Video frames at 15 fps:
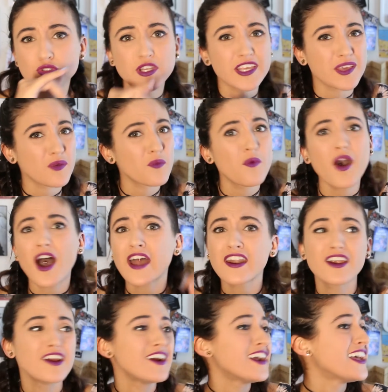drinking
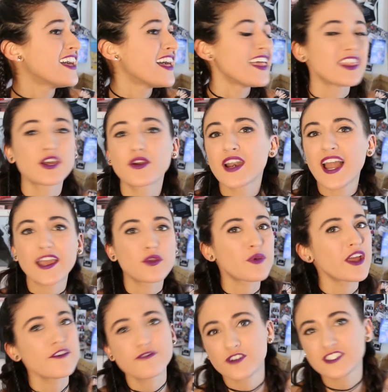water. They were like,
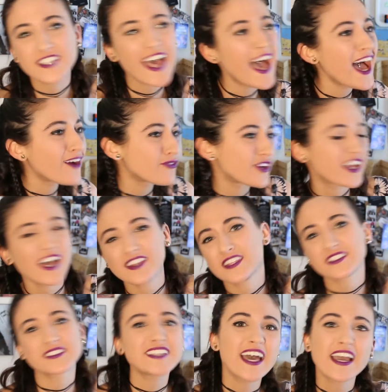great first half, we got the
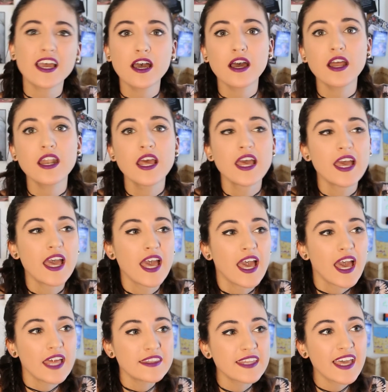second.
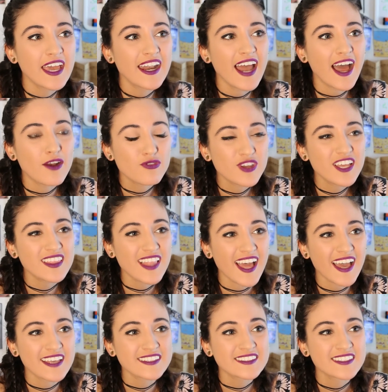And then I
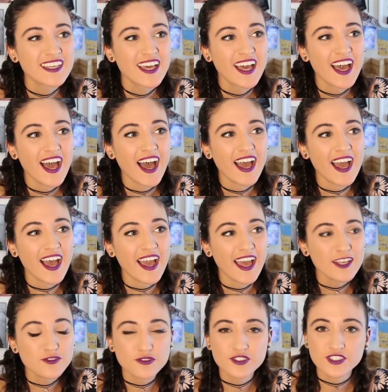realized, I, I
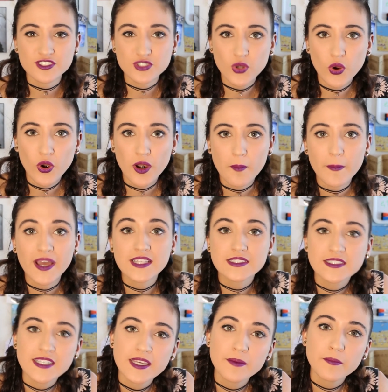asked for the score, my
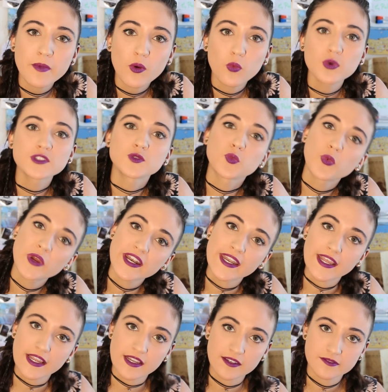team was
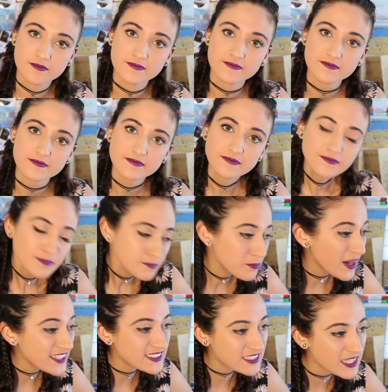winning.
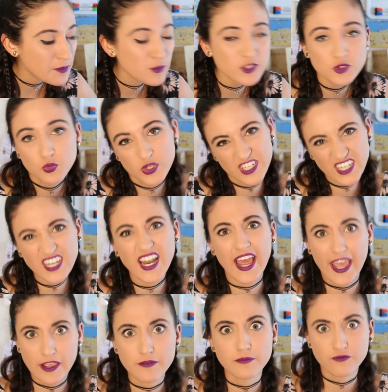My team was winning,
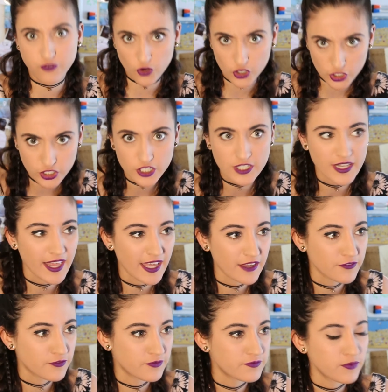like, for good,
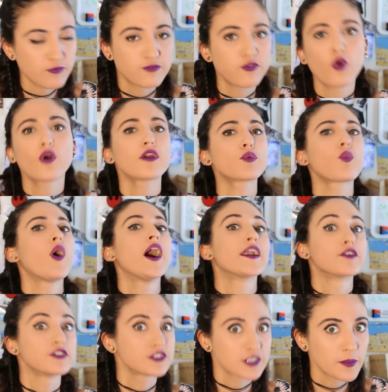like four
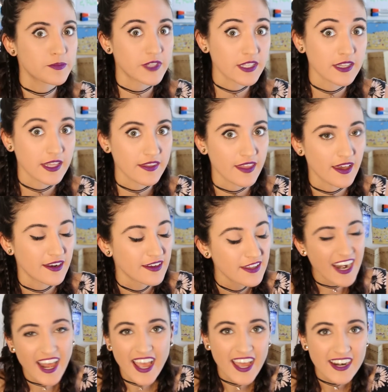one or something like that.
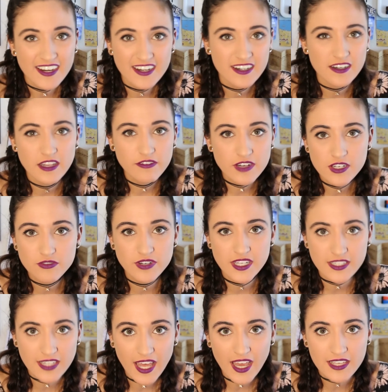And I hadn't even
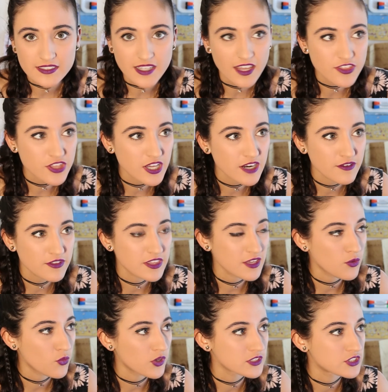realized. I thought
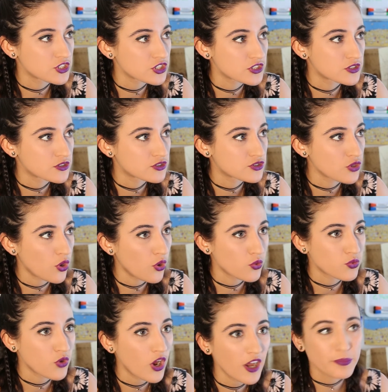everything was just so
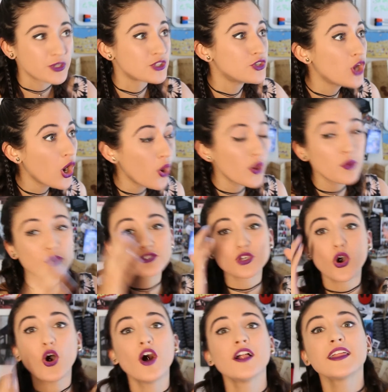wrong. But no, it was
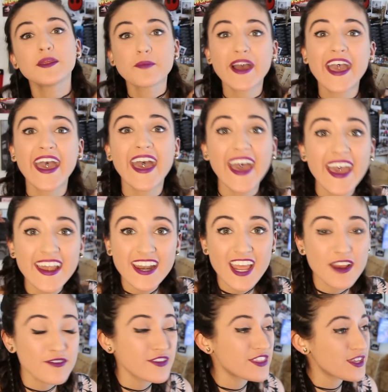all in my head.
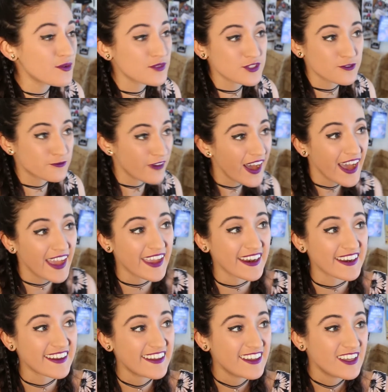Everything was
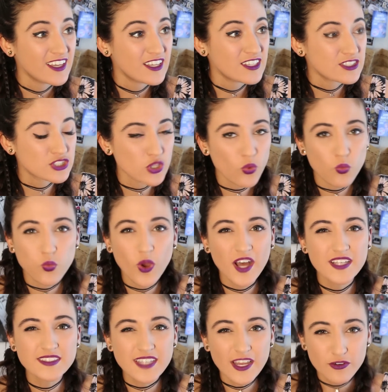fine. So
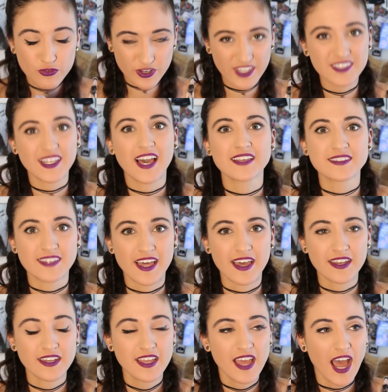once I realized
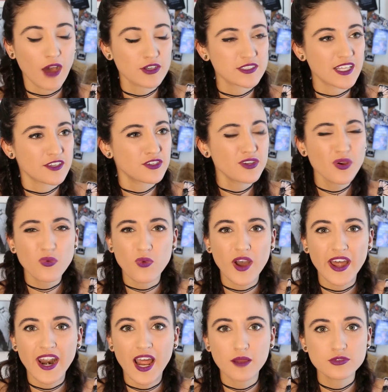that, I was like, you know
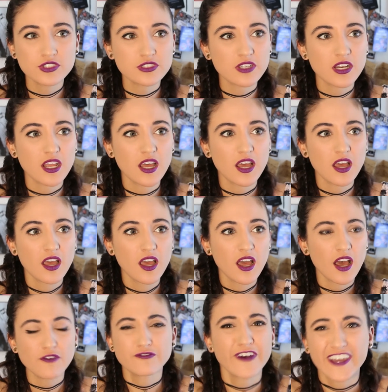what, I'm just gonna
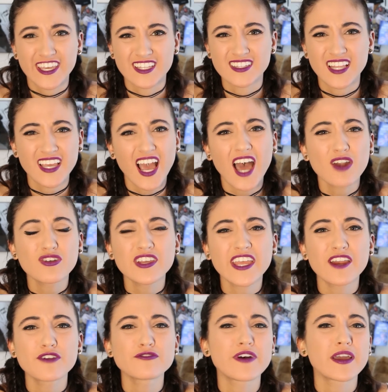fuck it. Like, I don't
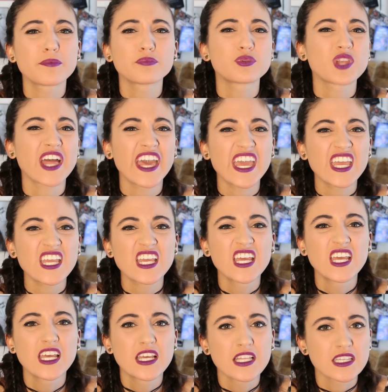care if I play
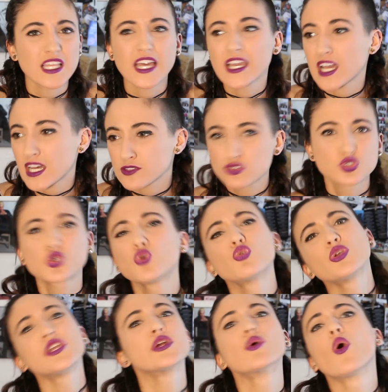like a
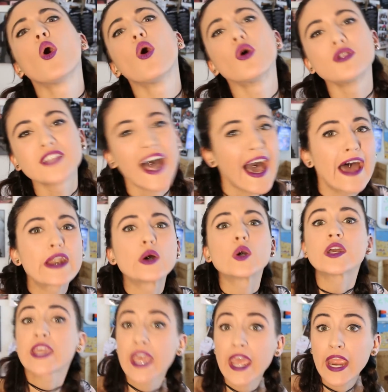two-year-old, I
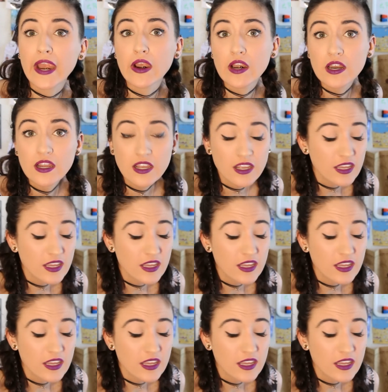don't care.